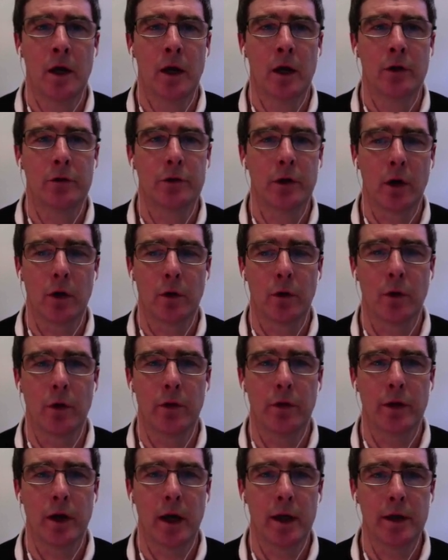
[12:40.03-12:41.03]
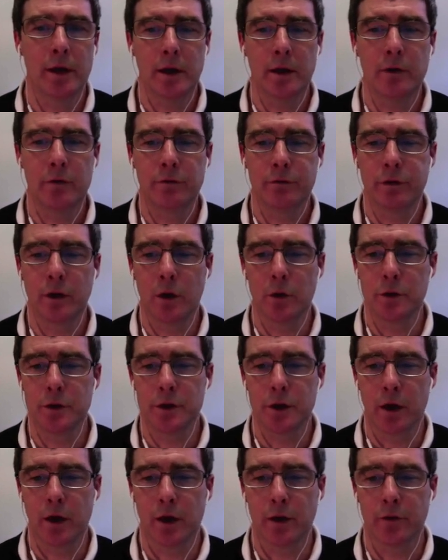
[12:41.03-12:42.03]
So the idea of
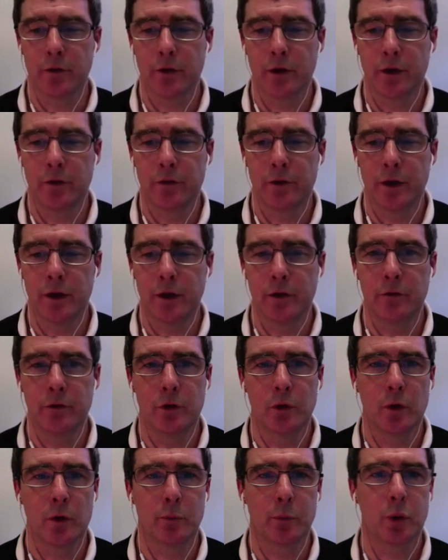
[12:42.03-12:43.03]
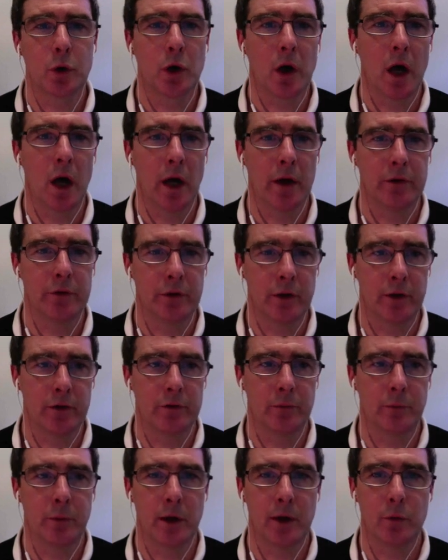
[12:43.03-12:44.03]
flowcharts is to give you a
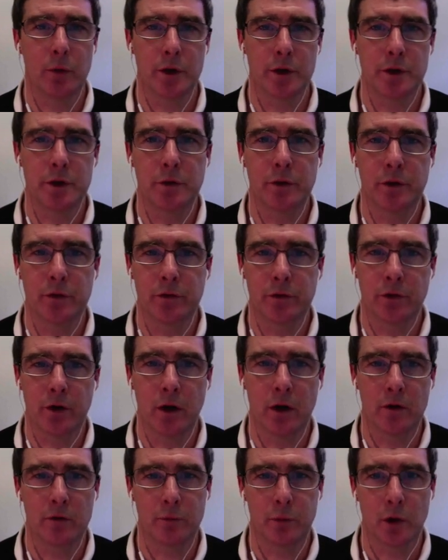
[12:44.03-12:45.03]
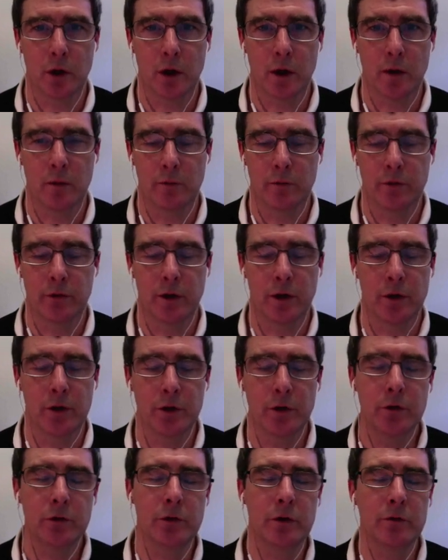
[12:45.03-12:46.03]
process by which you can solve problems, and
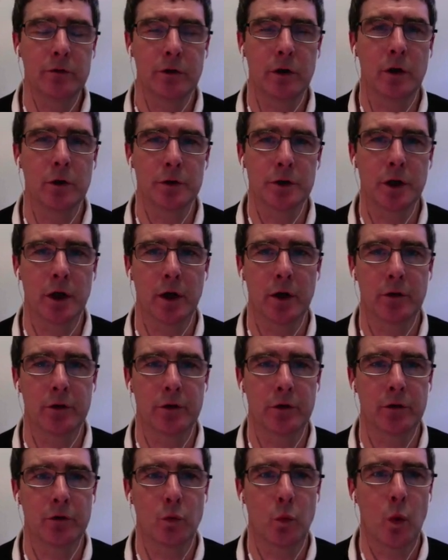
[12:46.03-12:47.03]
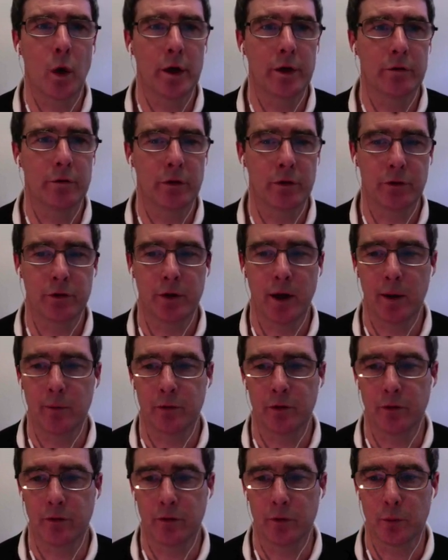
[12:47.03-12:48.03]
using flowcharts is one of the
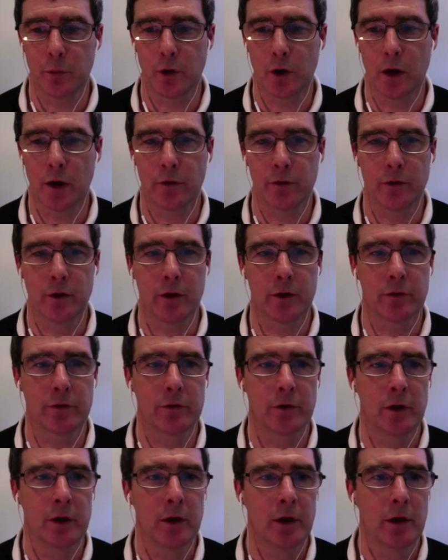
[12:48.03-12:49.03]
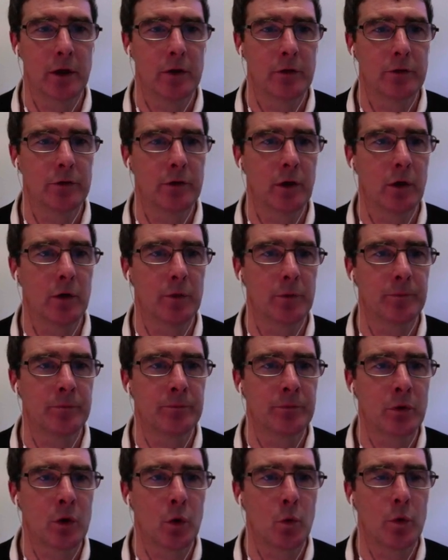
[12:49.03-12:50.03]
steps of the process. So
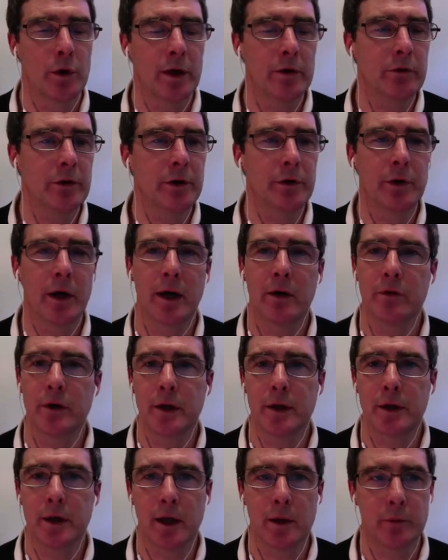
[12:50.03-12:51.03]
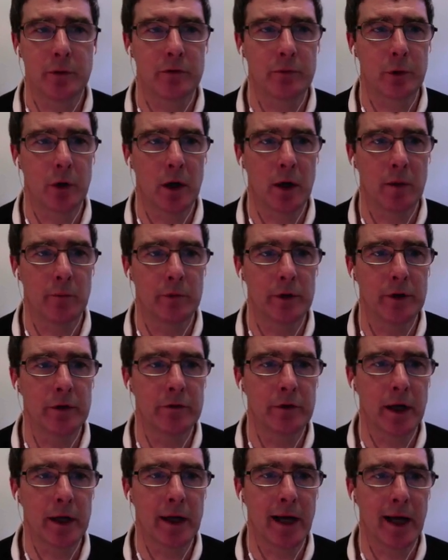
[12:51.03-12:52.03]
whenever you have any type of problem, you've
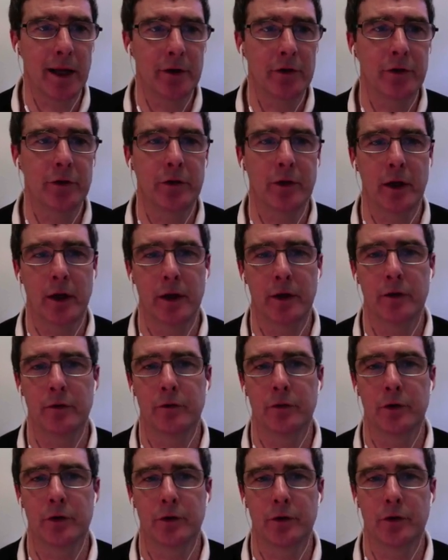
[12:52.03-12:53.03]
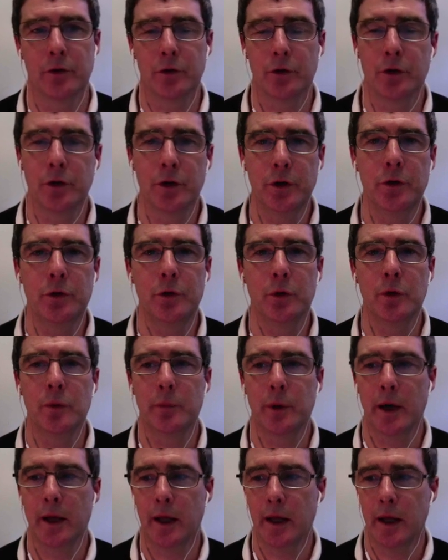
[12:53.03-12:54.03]
got to understand it first. So could you do it
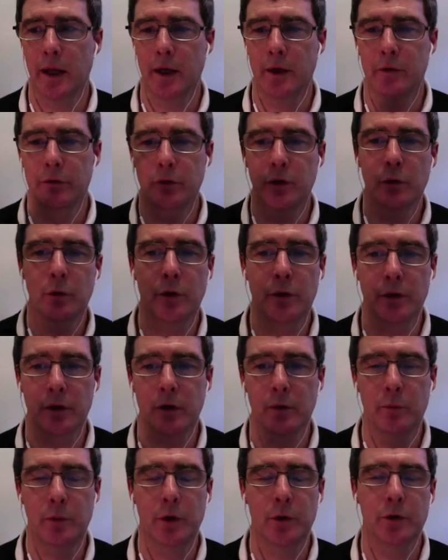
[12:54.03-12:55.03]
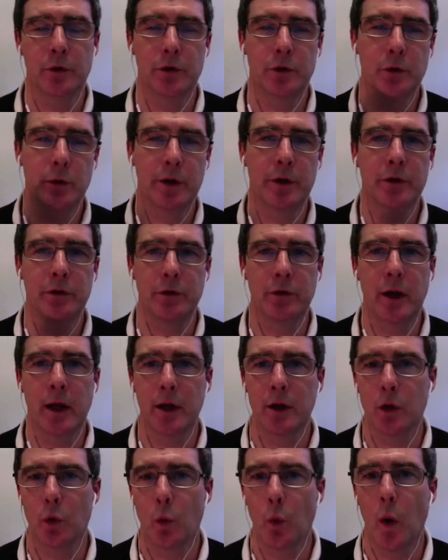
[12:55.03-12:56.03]
by hand? If you were the computer, do you
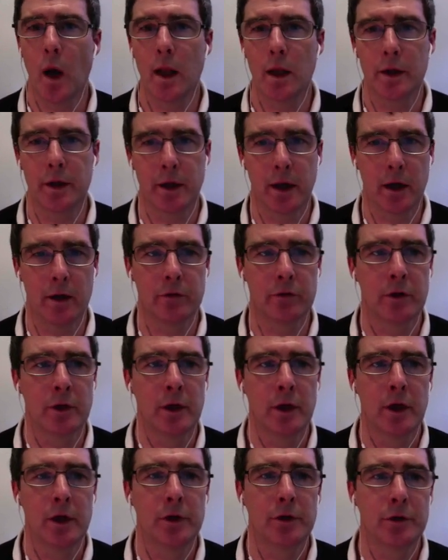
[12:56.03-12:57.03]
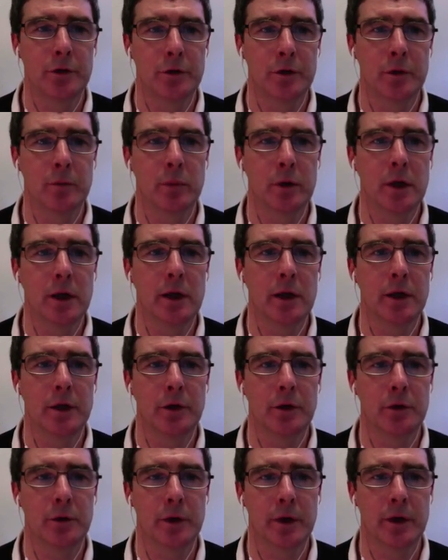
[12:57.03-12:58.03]
understand it well enough to completely
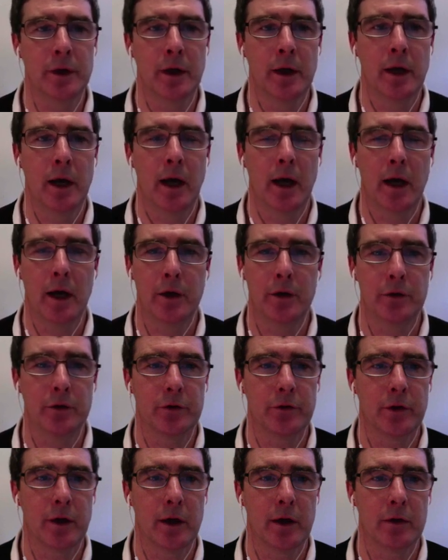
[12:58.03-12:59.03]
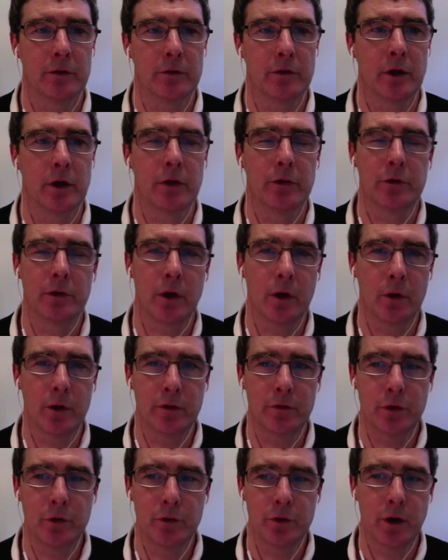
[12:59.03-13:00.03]
do it yourself? So
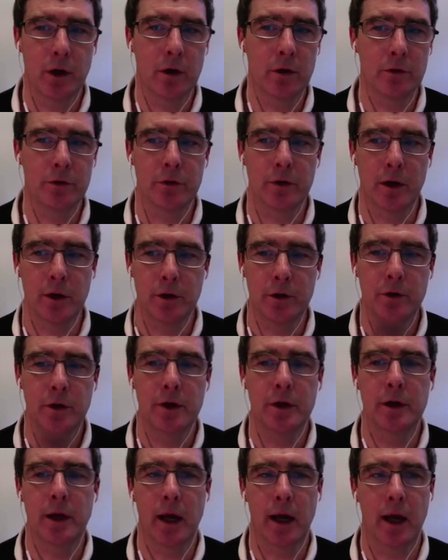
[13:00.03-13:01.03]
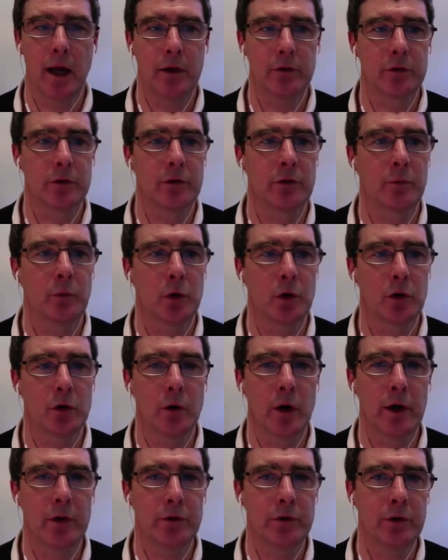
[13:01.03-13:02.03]
if you don't, then you need to ask some more
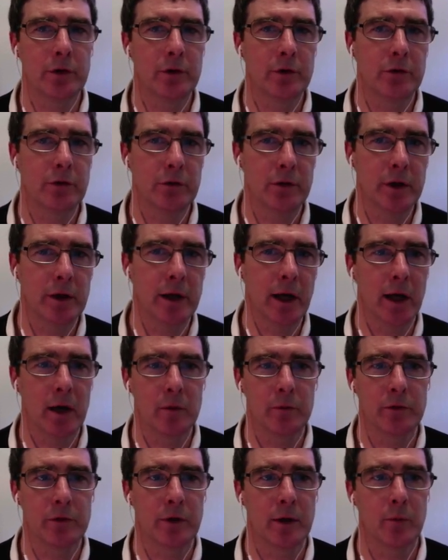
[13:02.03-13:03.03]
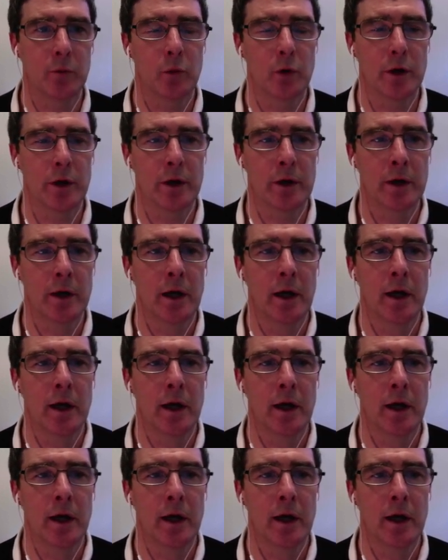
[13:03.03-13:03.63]
questions, seek help somewhere